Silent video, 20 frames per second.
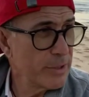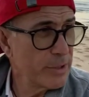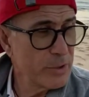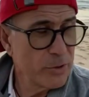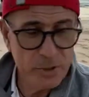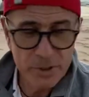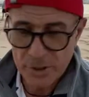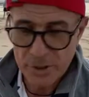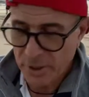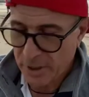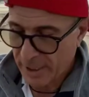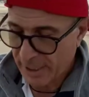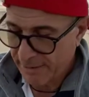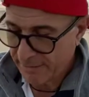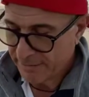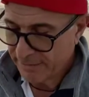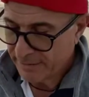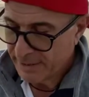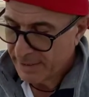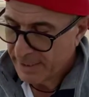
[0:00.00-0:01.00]
good girl love,
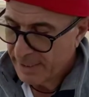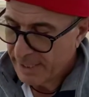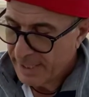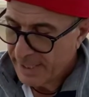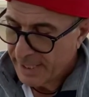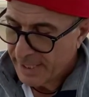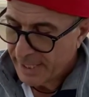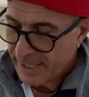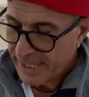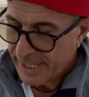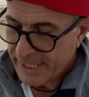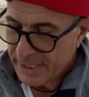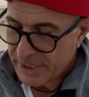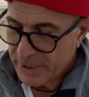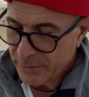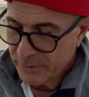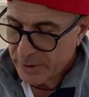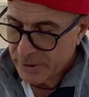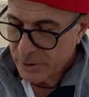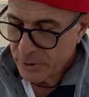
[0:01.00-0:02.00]

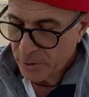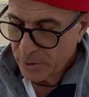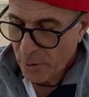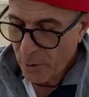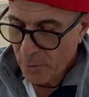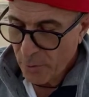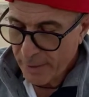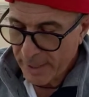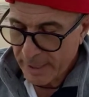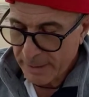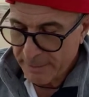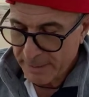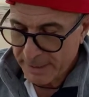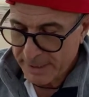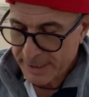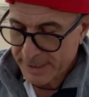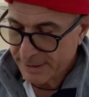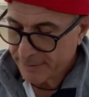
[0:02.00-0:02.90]
into its core elements.